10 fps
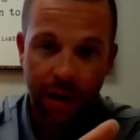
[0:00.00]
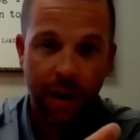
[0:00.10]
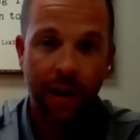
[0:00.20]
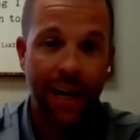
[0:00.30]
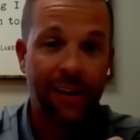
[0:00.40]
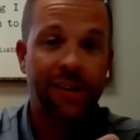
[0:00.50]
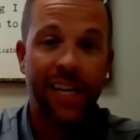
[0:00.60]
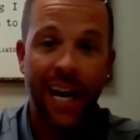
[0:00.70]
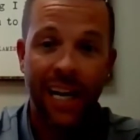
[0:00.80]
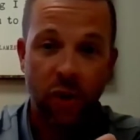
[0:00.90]

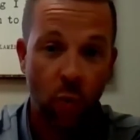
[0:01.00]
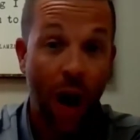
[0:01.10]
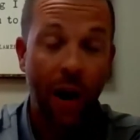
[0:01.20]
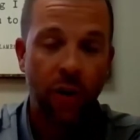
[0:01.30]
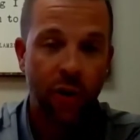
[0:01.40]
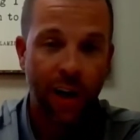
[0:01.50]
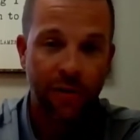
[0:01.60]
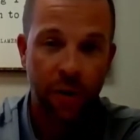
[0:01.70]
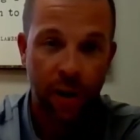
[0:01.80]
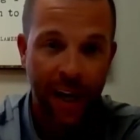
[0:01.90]
ACH, wire
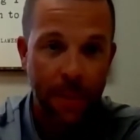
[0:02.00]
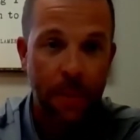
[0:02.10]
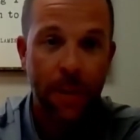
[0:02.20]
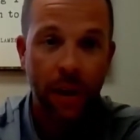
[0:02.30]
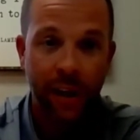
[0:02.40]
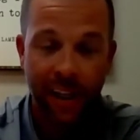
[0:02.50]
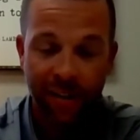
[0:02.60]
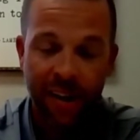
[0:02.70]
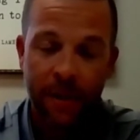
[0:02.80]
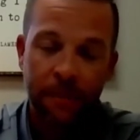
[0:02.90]
transfer capabilities,